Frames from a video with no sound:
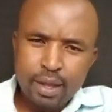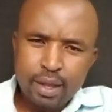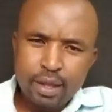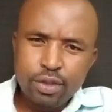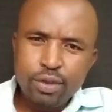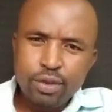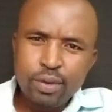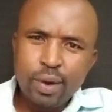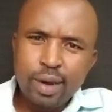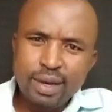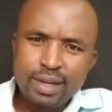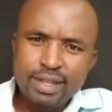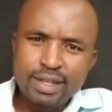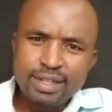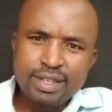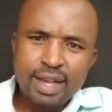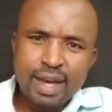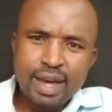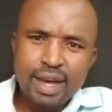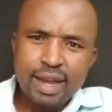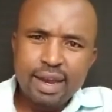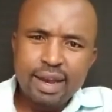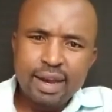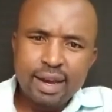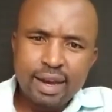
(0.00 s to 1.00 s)
your
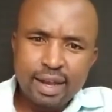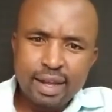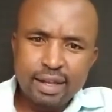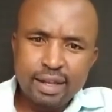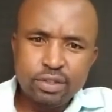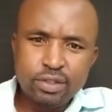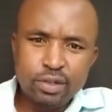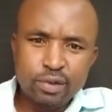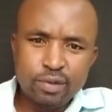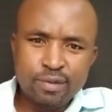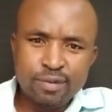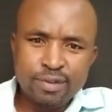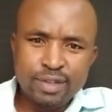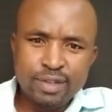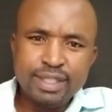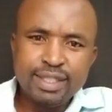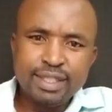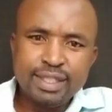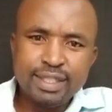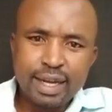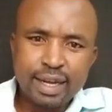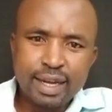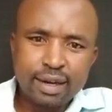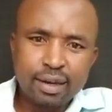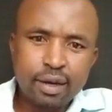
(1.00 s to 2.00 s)
desired rate of
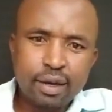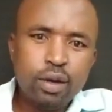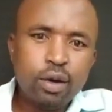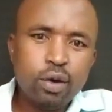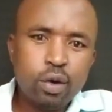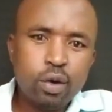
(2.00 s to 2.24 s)
return,